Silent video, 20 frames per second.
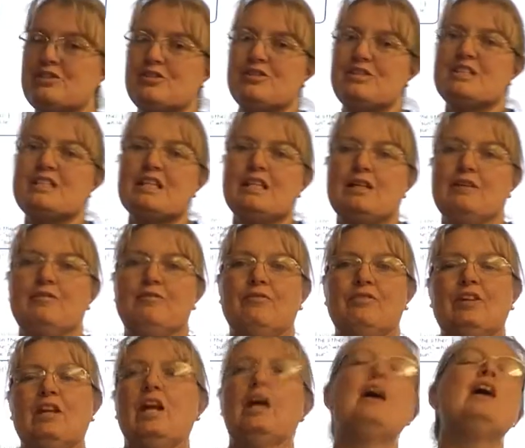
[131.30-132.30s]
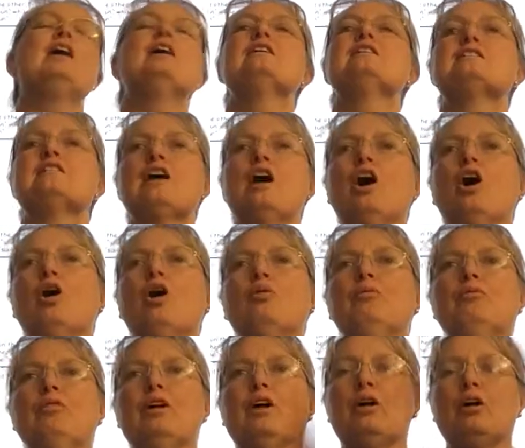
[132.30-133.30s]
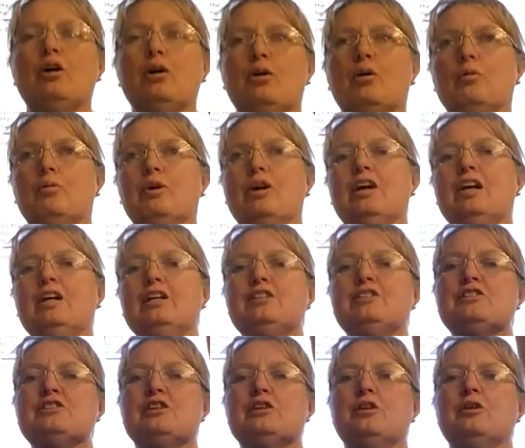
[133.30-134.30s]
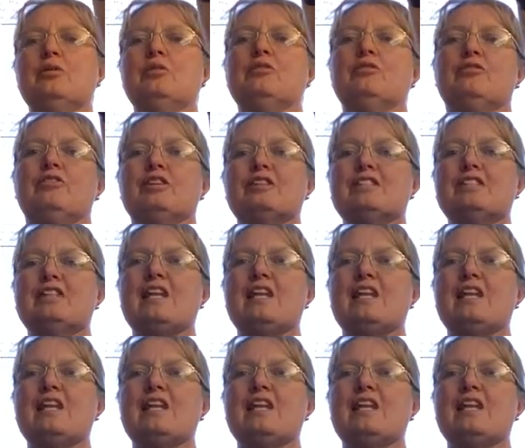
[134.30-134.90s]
did you see? So we're going to, for